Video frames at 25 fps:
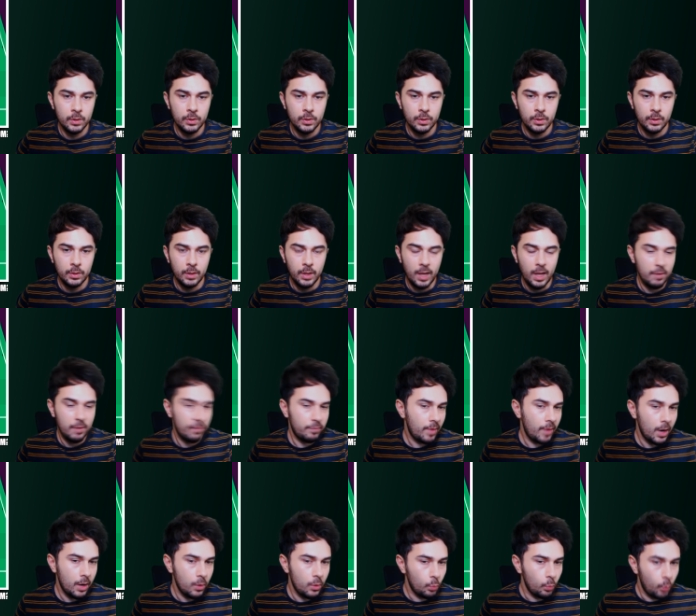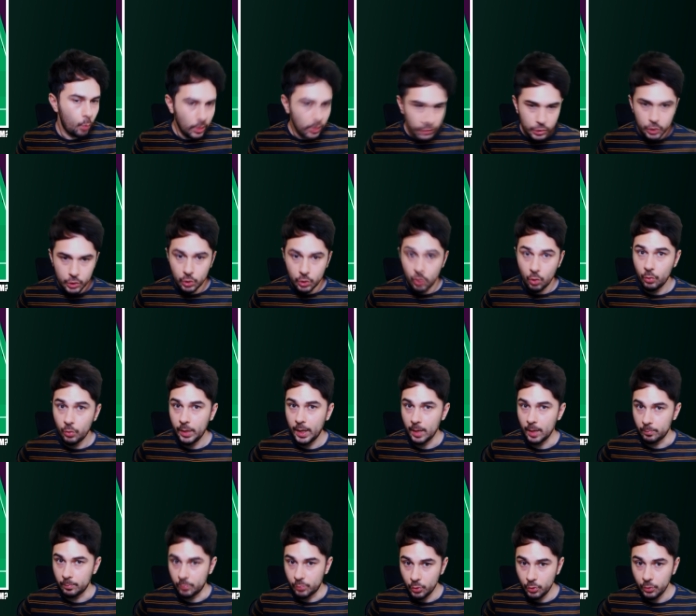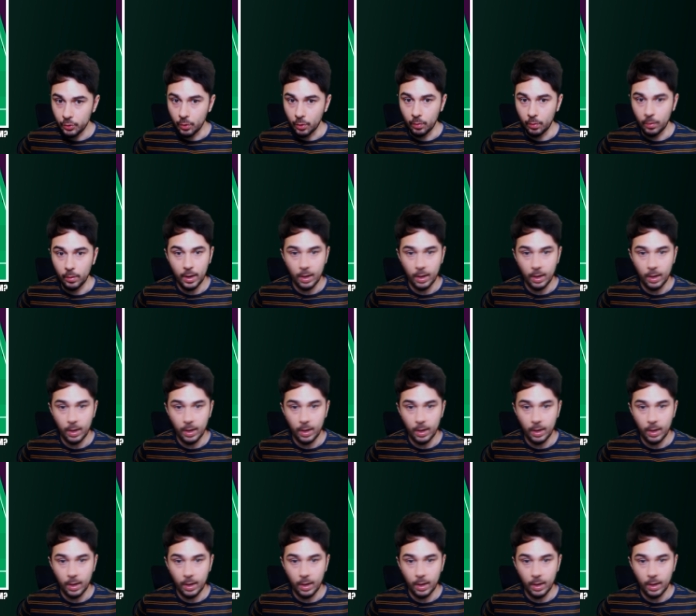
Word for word: If I want to go and get Bruno,